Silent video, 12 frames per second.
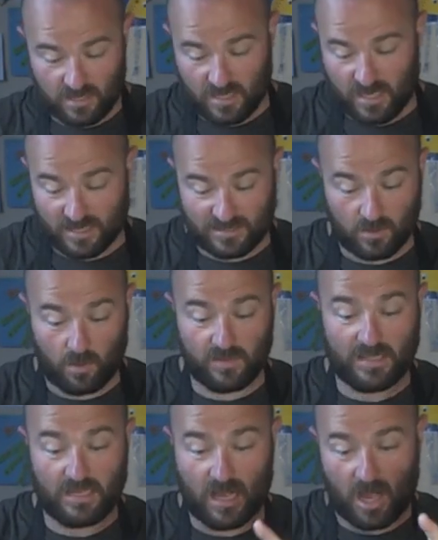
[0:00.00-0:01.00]
And so on
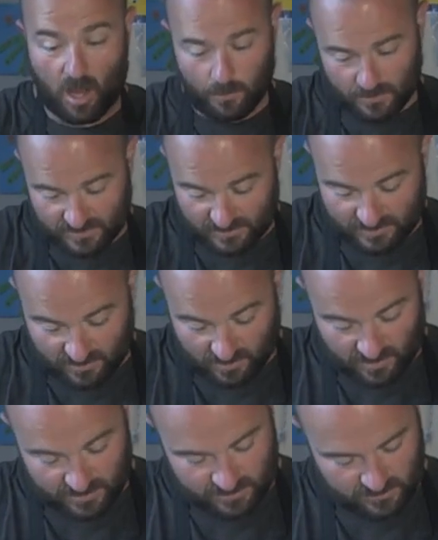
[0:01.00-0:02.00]
the opposite
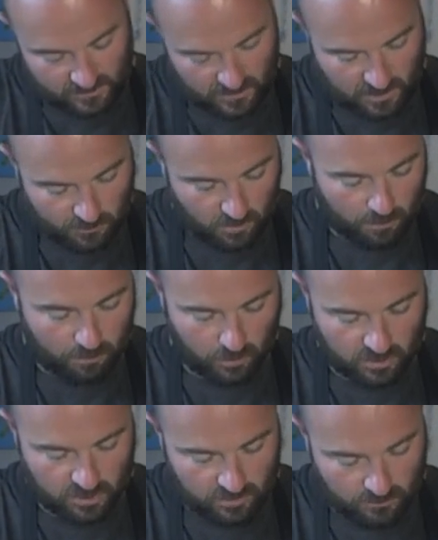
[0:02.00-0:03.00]
side, I'm going to
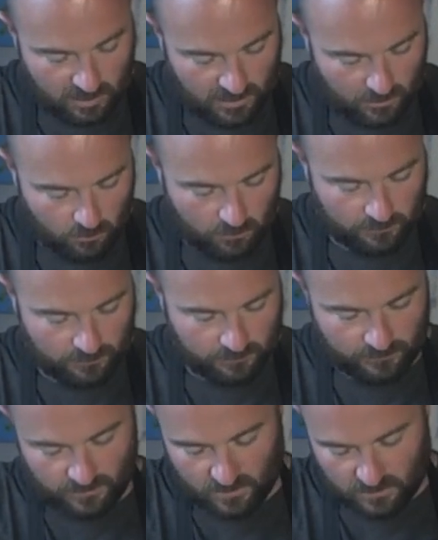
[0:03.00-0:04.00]
put some glue.
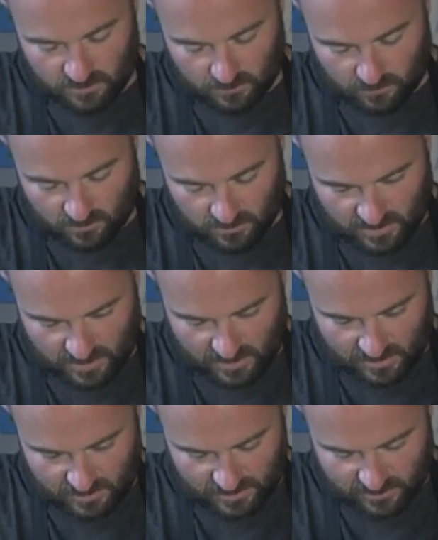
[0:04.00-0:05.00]
So we're going to get a
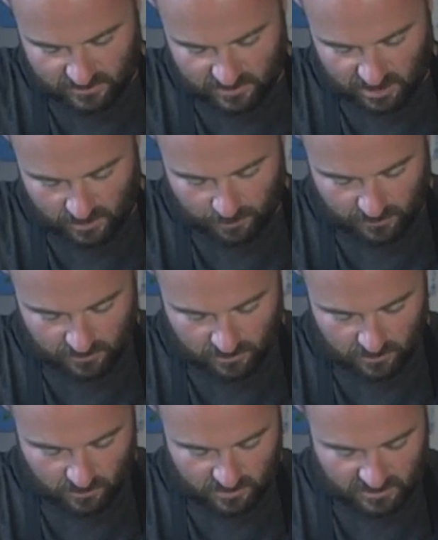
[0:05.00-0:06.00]
little dollop of
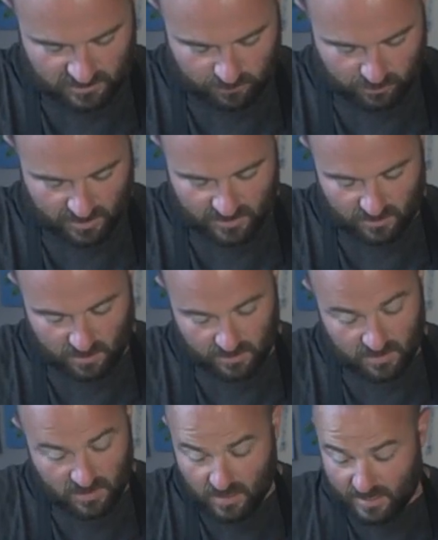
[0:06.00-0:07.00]
glue and spread it on.
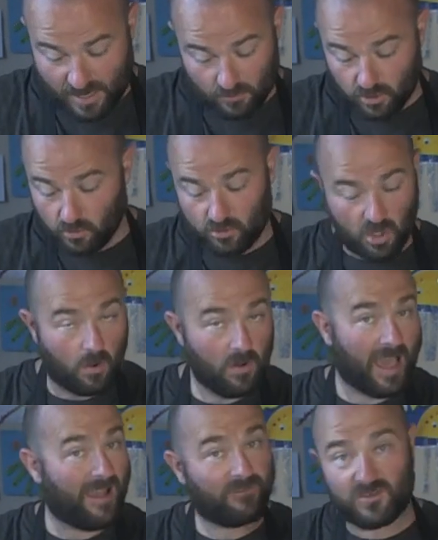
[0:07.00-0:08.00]
Now you don't
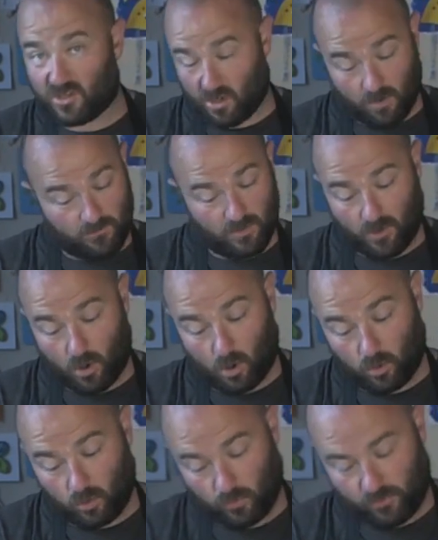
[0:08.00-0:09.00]
have to cover the
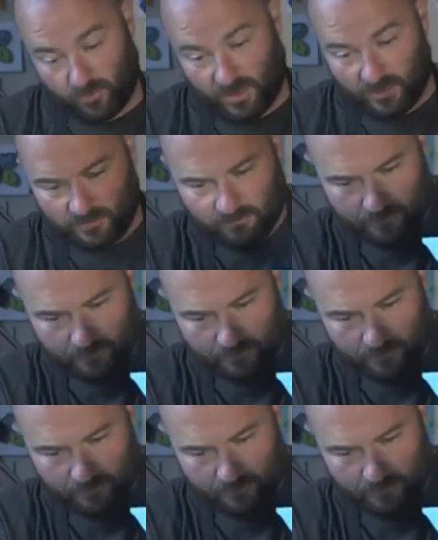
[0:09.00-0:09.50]
whole thing.